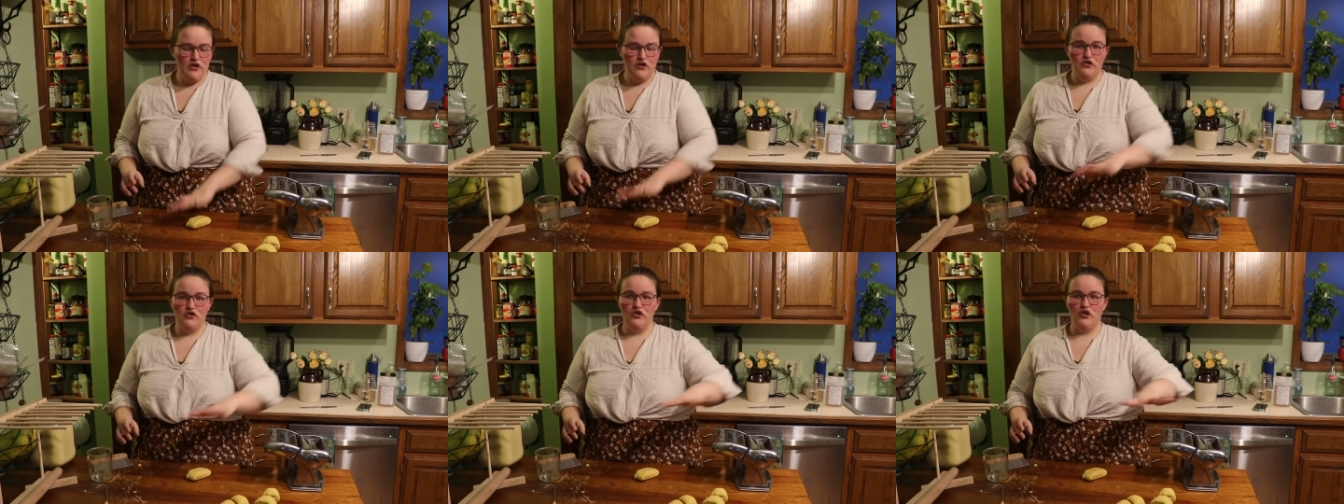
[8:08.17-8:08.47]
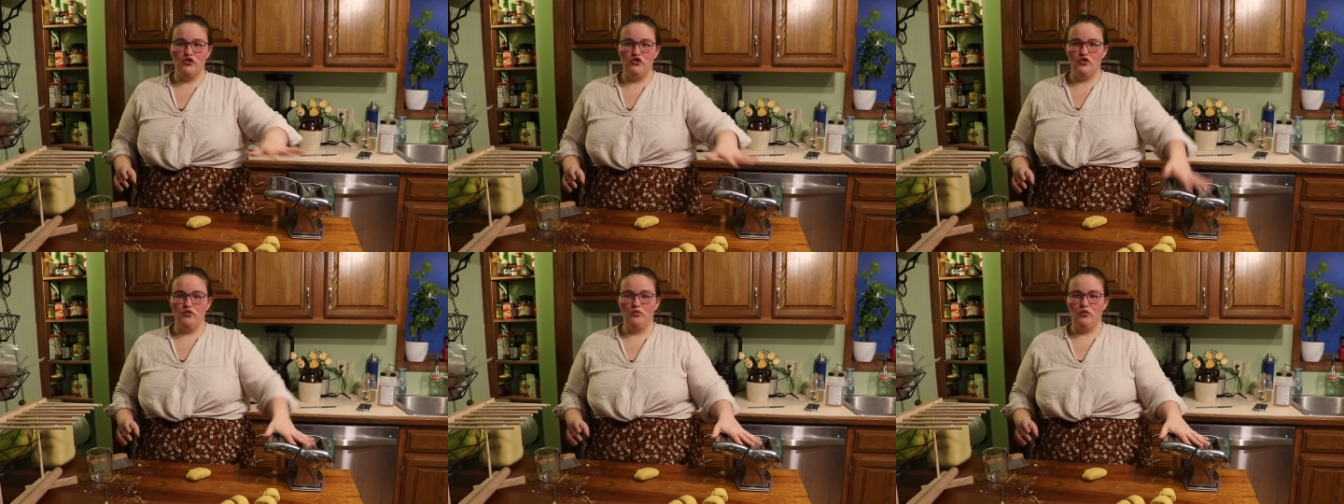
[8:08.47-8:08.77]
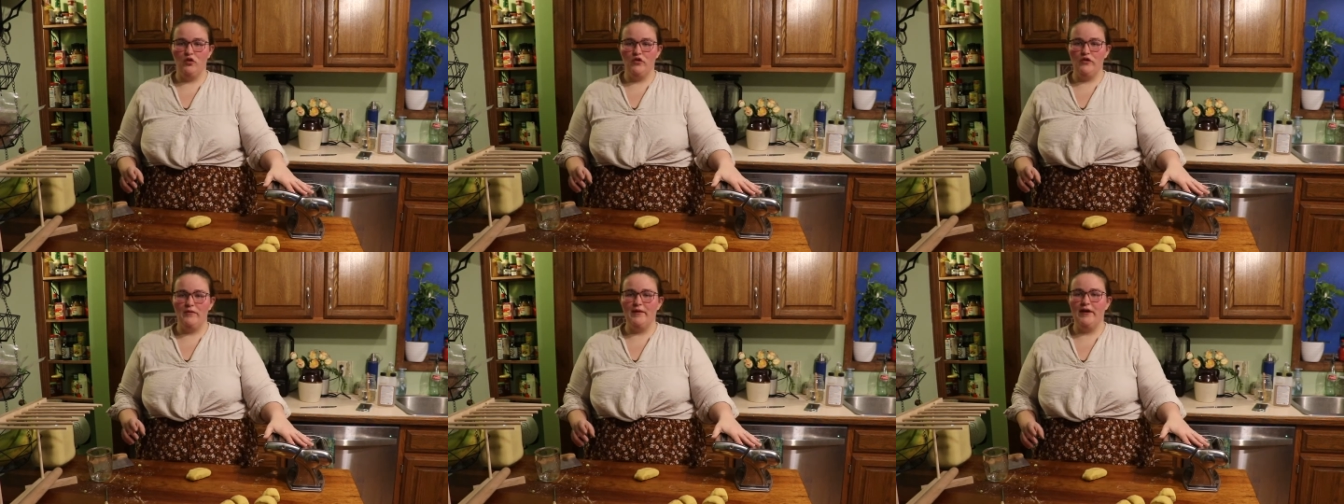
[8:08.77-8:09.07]
start to
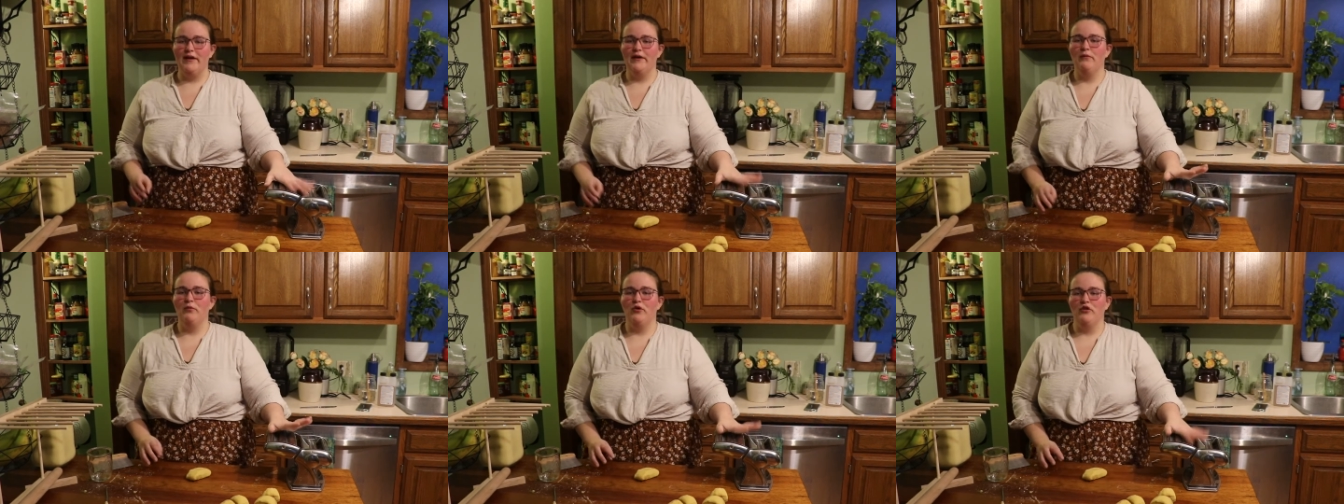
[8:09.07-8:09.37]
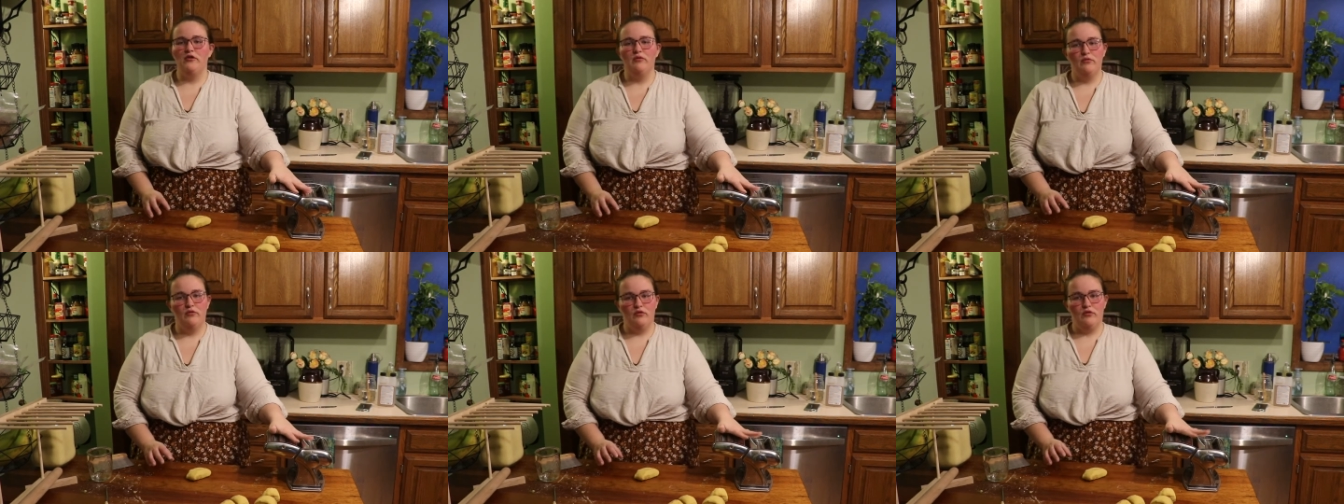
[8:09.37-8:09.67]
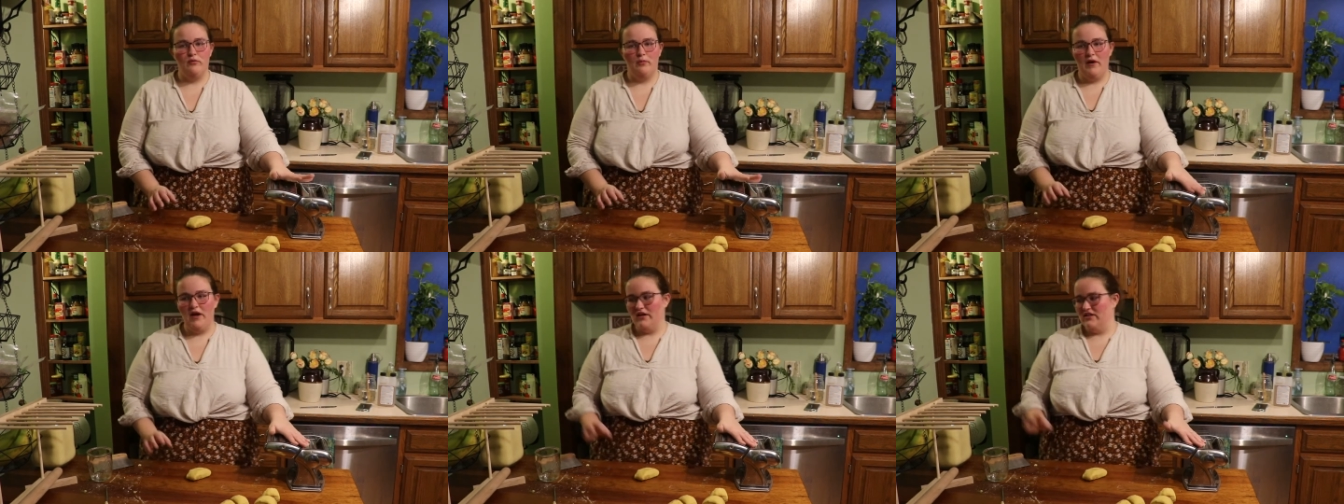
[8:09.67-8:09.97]
roll them out and put them
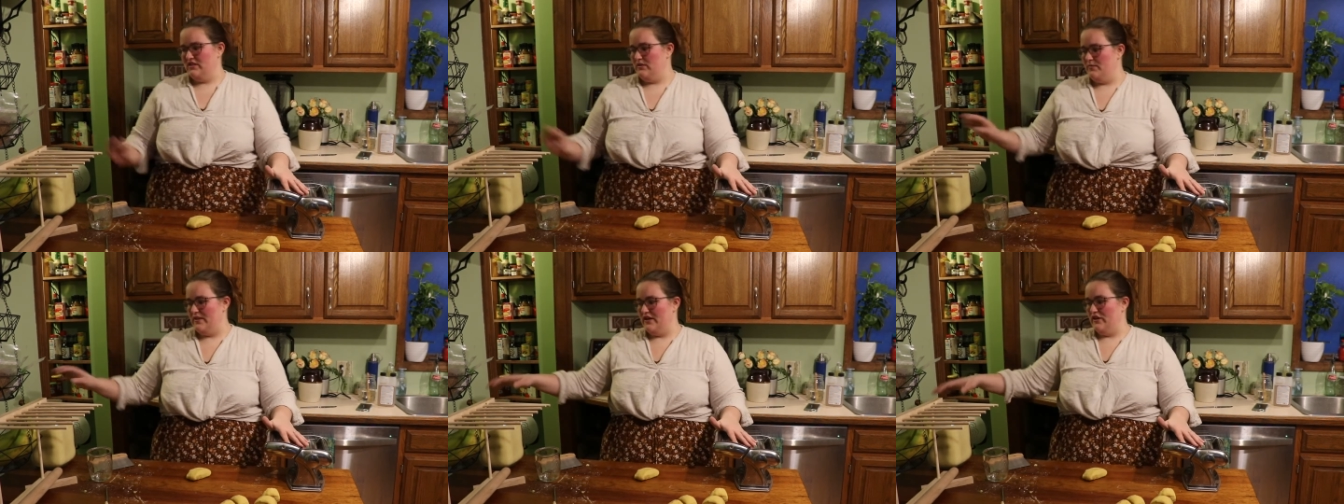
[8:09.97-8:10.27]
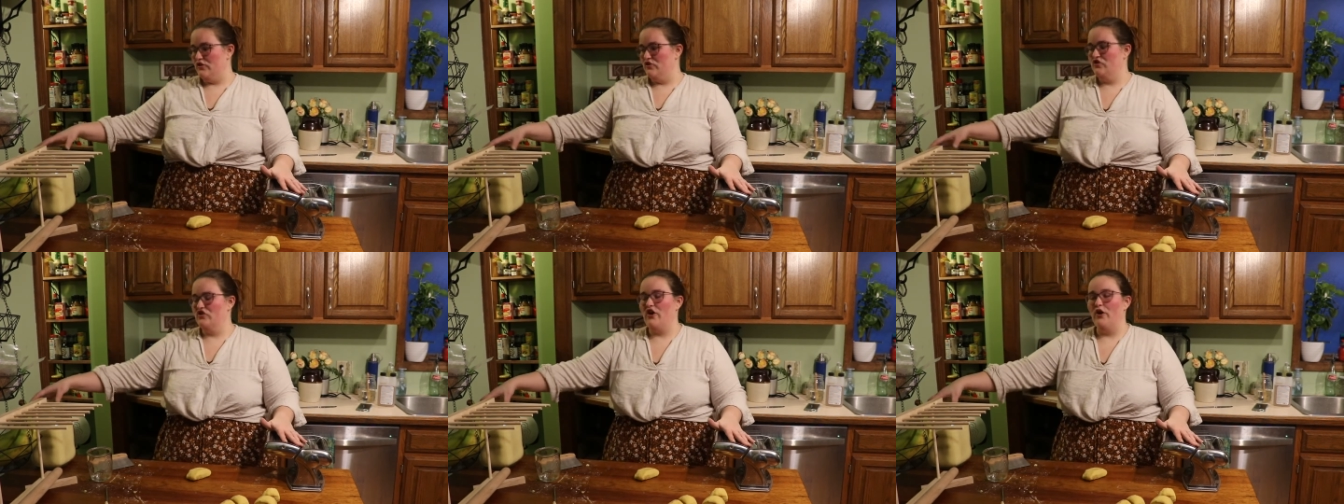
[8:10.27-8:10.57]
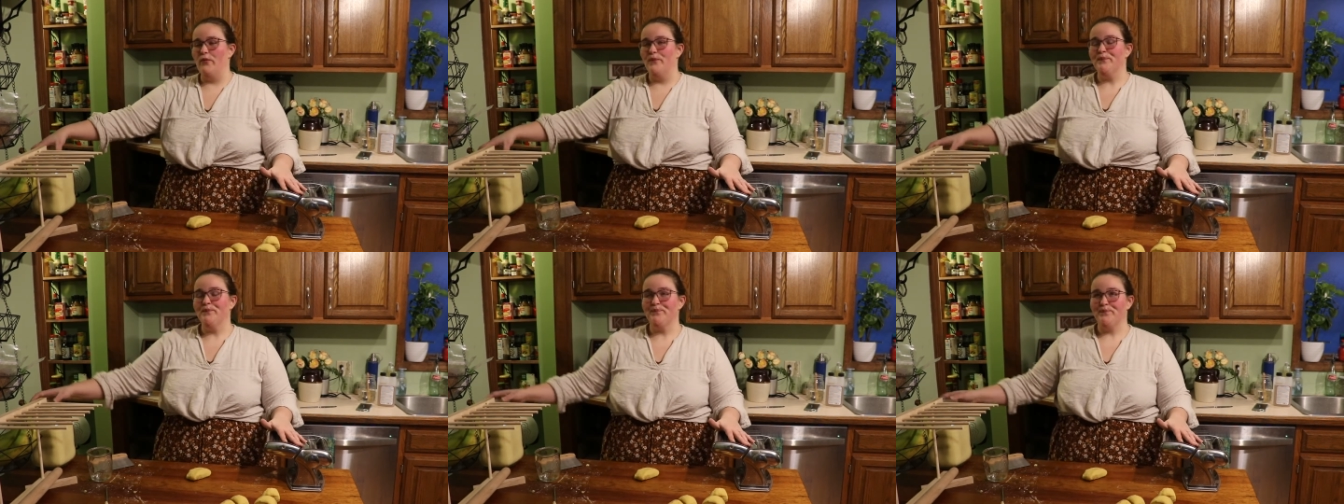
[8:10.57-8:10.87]
through the pasta maker.
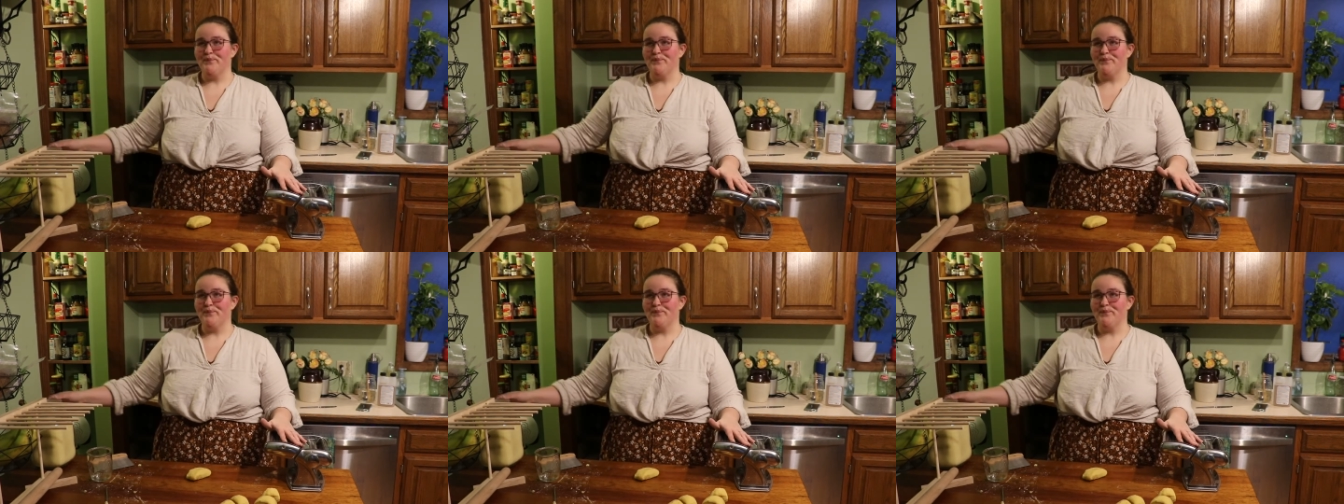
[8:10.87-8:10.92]
So